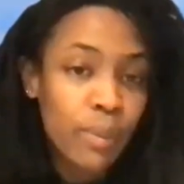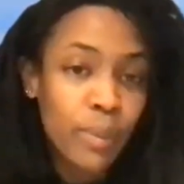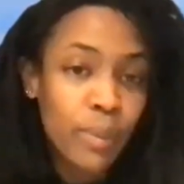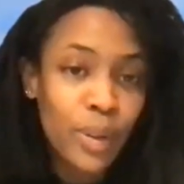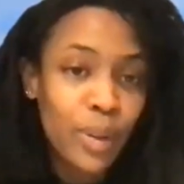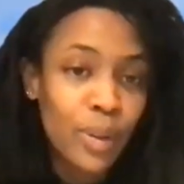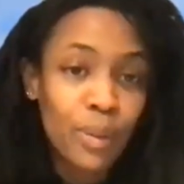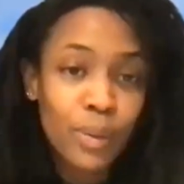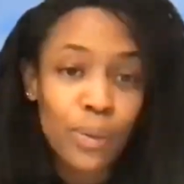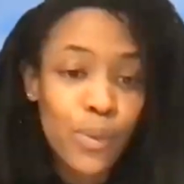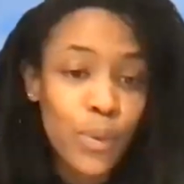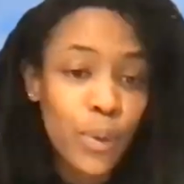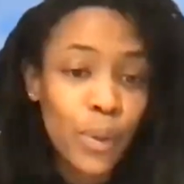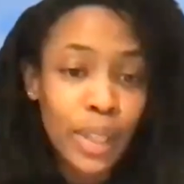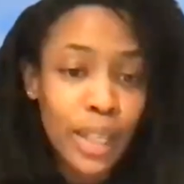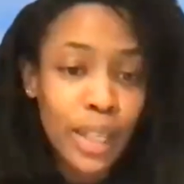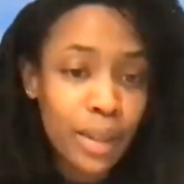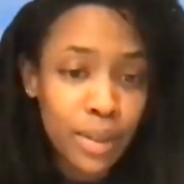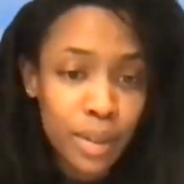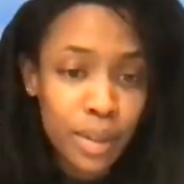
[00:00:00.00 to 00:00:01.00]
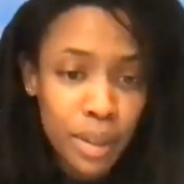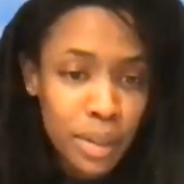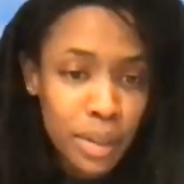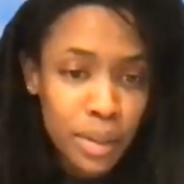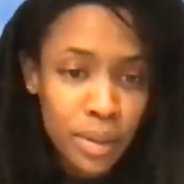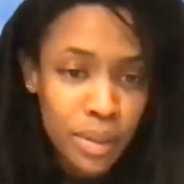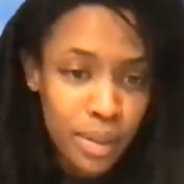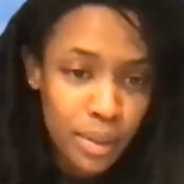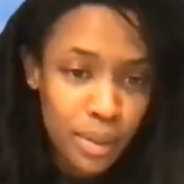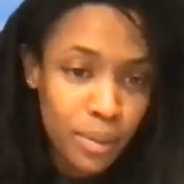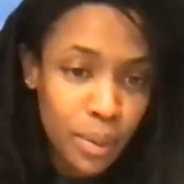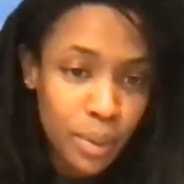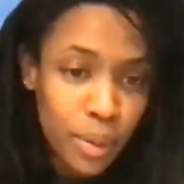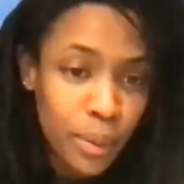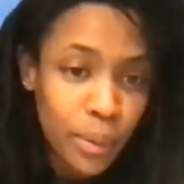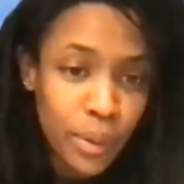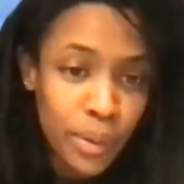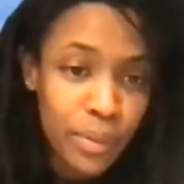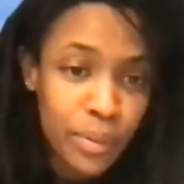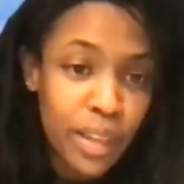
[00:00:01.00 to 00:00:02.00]
you know 4000 years of
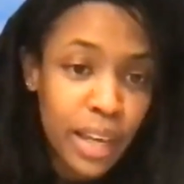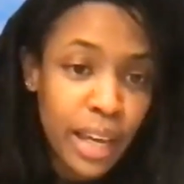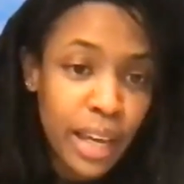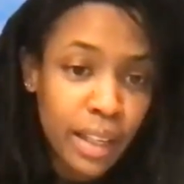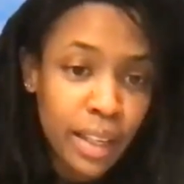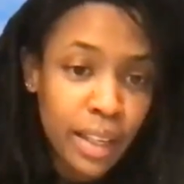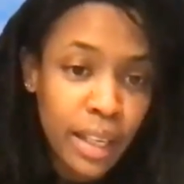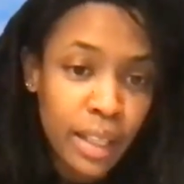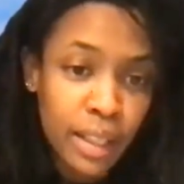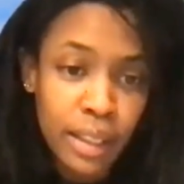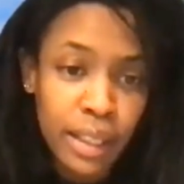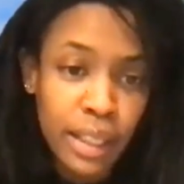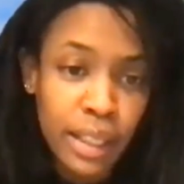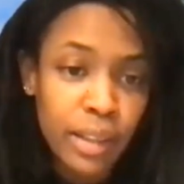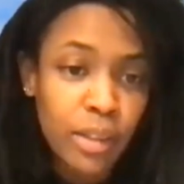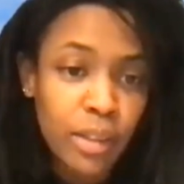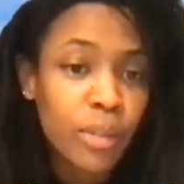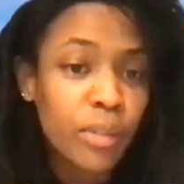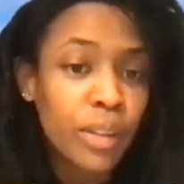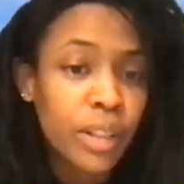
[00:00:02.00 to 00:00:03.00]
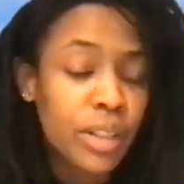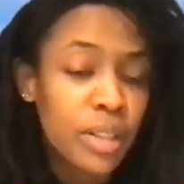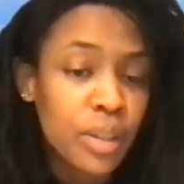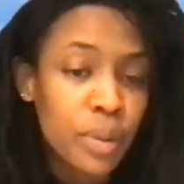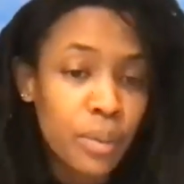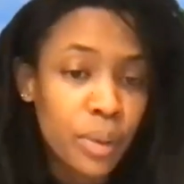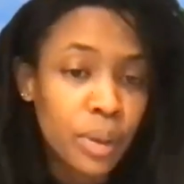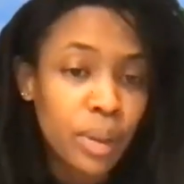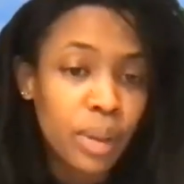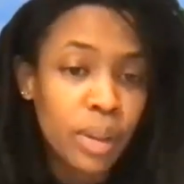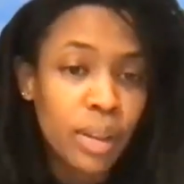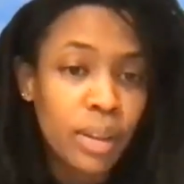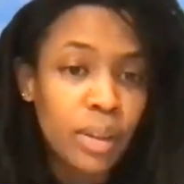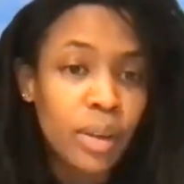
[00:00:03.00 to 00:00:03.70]
old of that kind of like intervention really